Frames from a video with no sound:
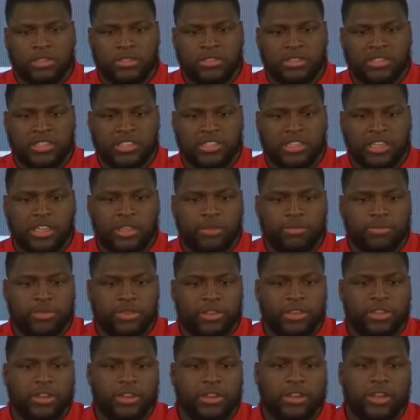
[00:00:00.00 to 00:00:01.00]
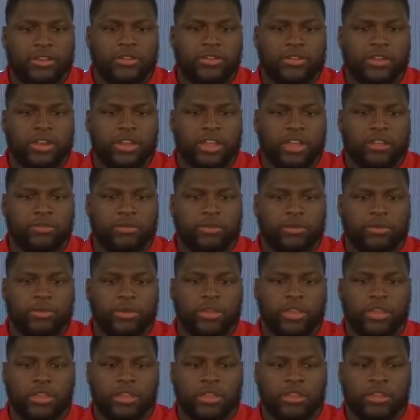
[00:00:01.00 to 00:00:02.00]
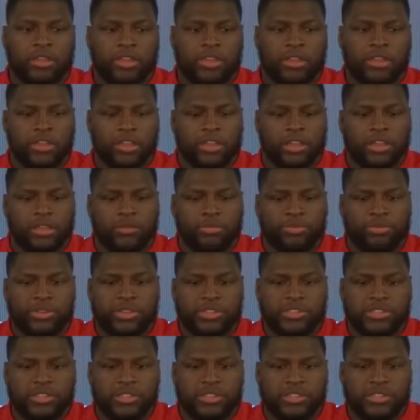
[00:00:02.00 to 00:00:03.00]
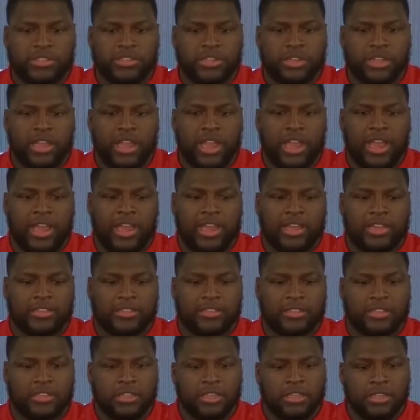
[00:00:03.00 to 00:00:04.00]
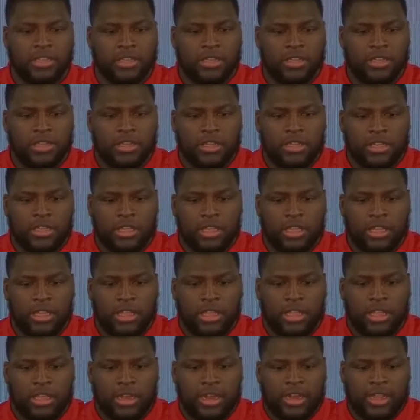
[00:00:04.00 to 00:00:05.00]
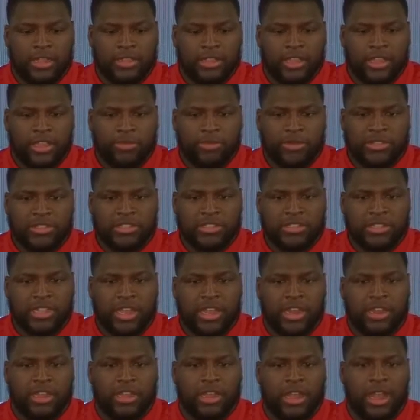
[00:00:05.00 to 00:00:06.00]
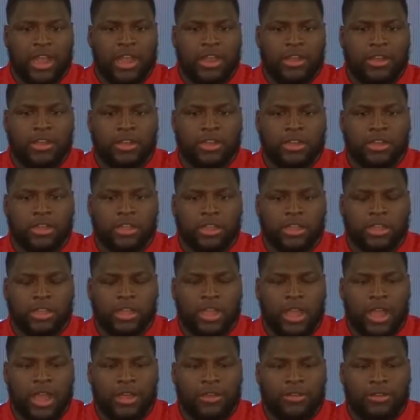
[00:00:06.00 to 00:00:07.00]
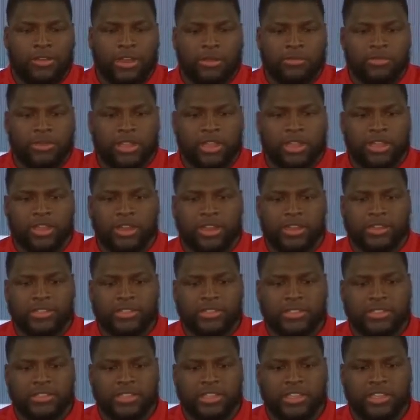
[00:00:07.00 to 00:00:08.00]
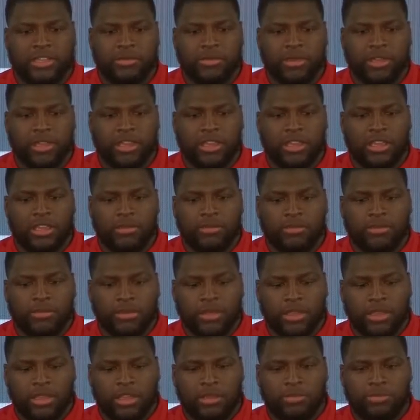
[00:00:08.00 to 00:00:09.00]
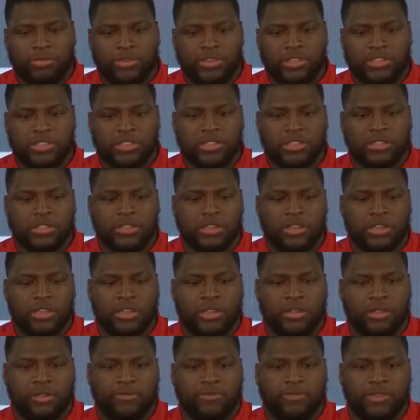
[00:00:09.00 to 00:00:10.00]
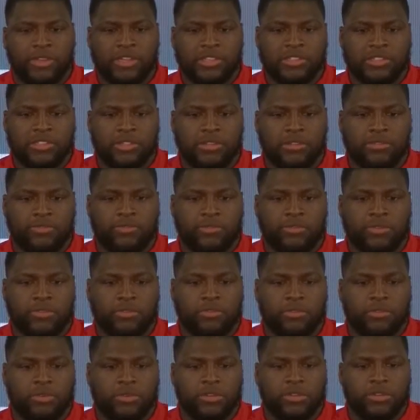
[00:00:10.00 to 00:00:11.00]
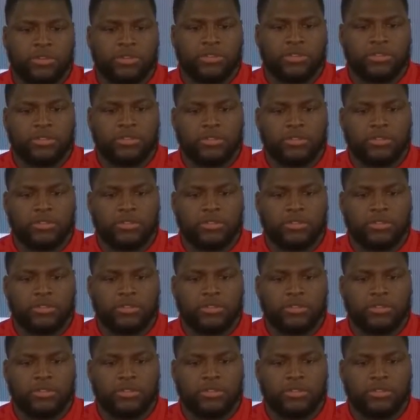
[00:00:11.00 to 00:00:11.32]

Just keep building on it every week. Keep preaching it to the guys. And I think we just got to all come together as a team and keep pushing and finish in the fourth quarter.